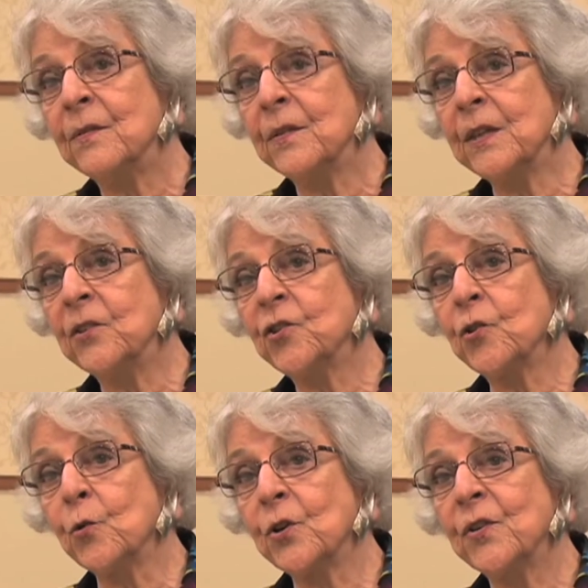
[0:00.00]
these
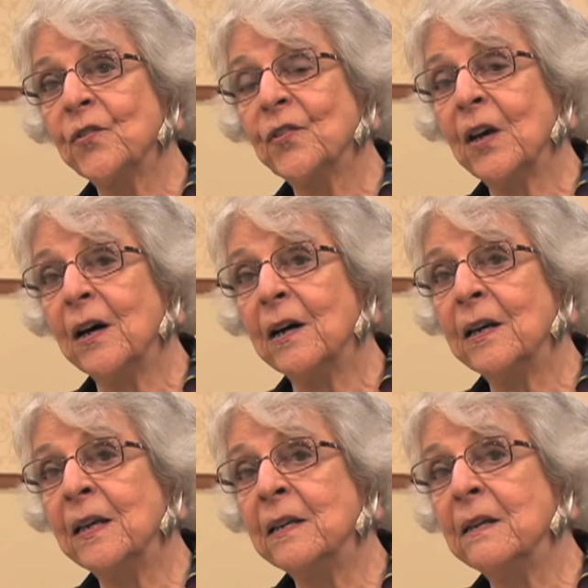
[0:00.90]
shores
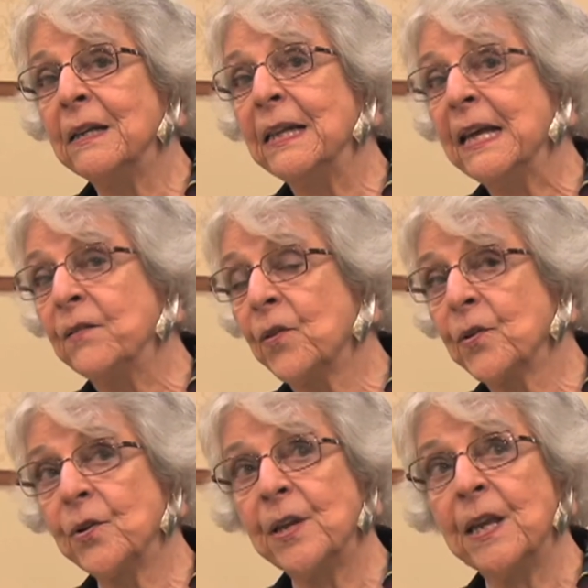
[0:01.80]
in late
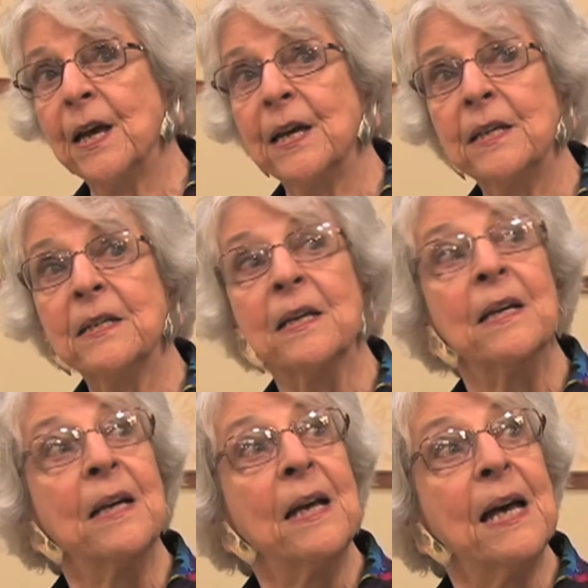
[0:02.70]
38,
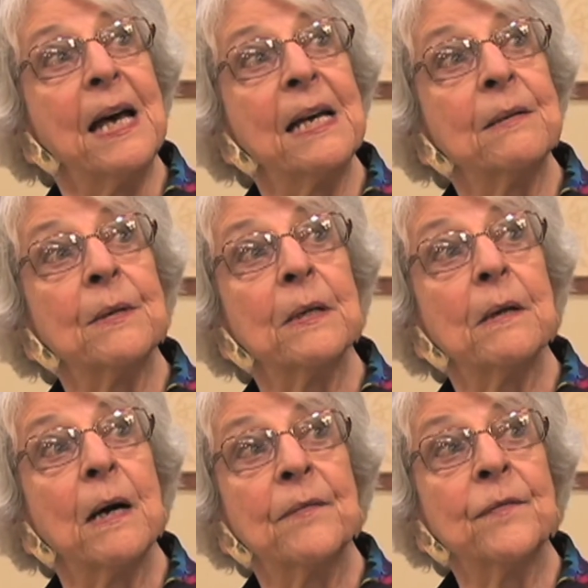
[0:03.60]
and
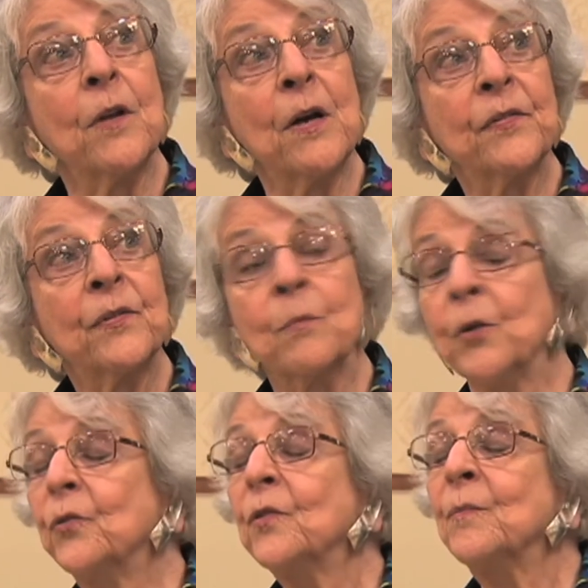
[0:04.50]
I've lost
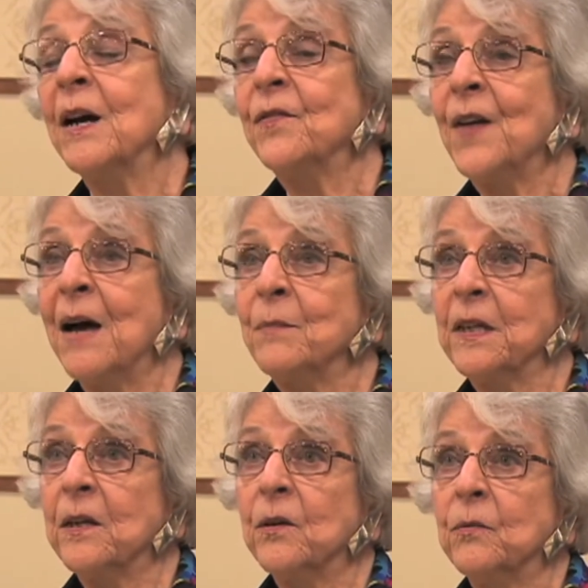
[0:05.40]
most of my
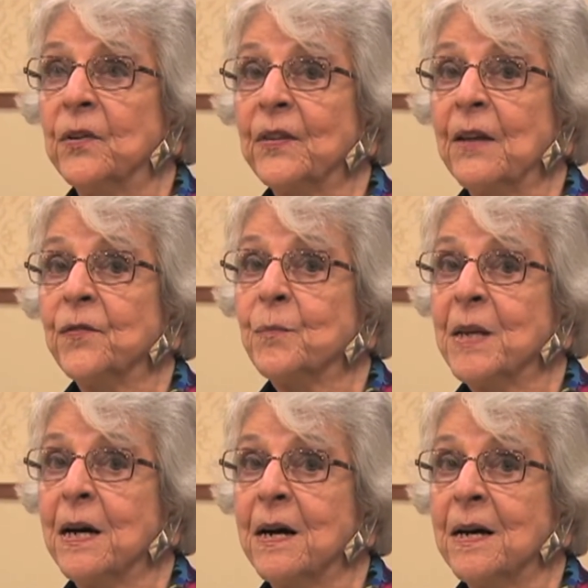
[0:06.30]
family who was left
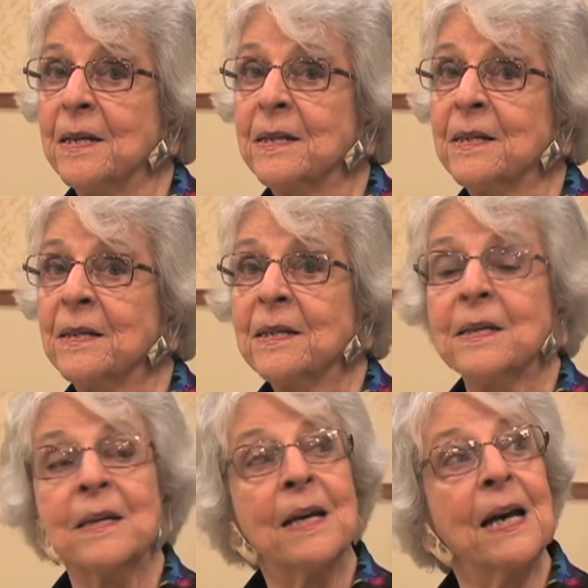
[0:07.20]
behind.
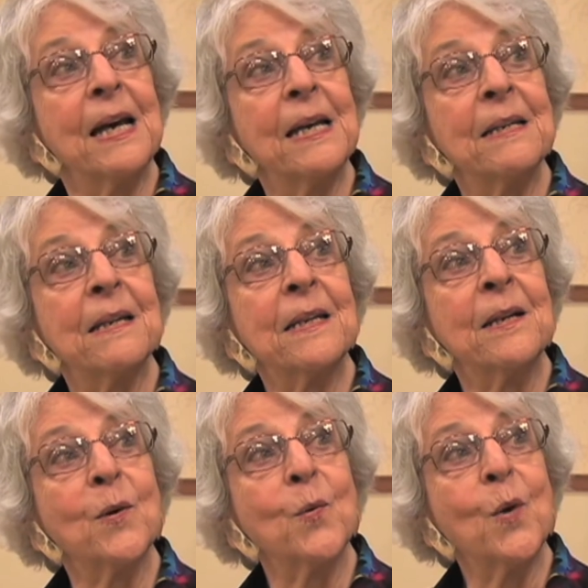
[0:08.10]
And
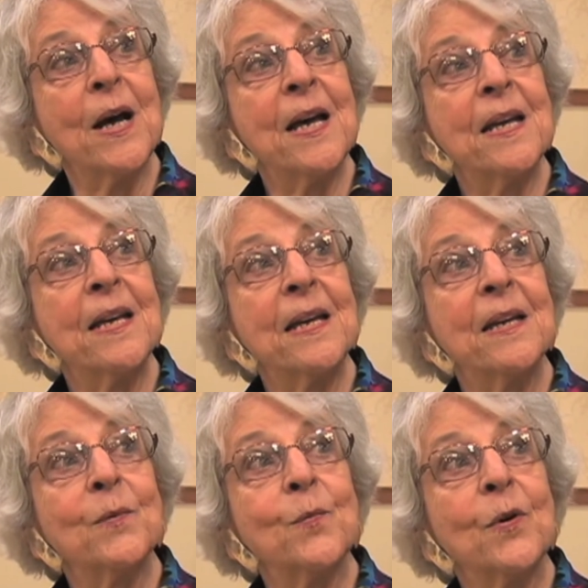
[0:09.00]
in a way,
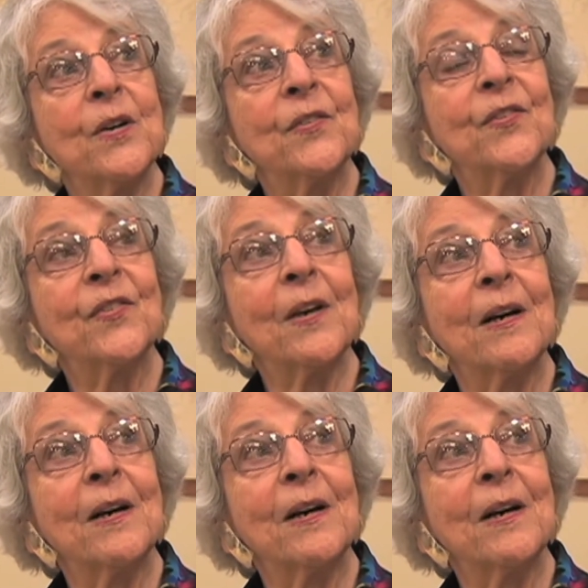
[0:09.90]
it was